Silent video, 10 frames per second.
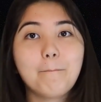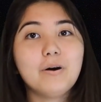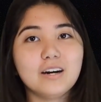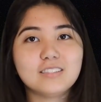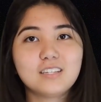
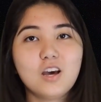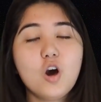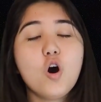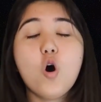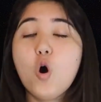But
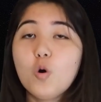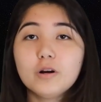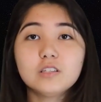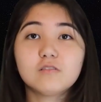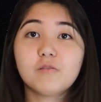
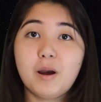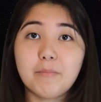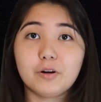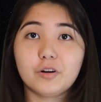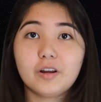always
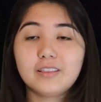remember